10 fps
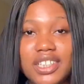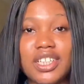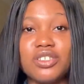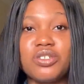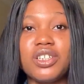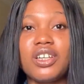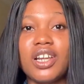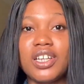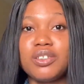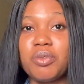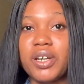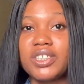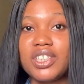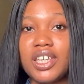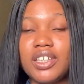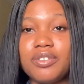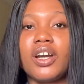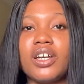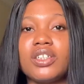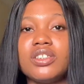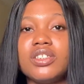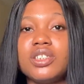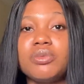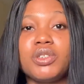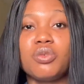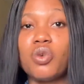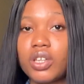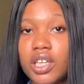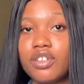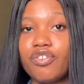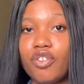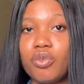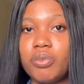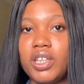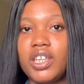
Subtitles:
that's really cleared my skin and it's been working for me.